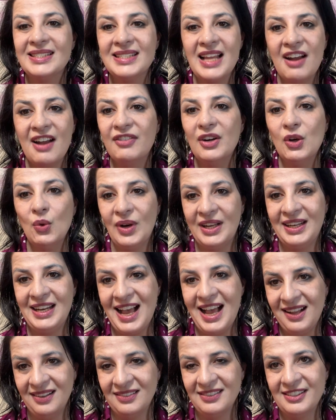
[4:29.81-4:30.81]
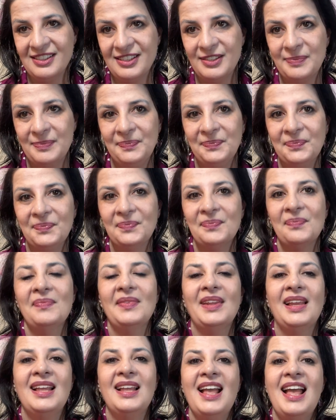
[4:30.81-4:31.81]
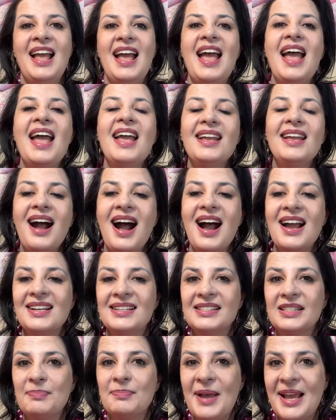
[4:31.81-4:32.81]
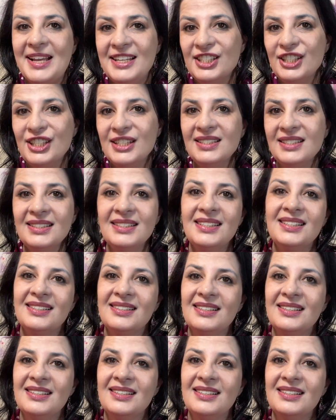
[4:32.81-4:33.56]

everyone else. AI is patient.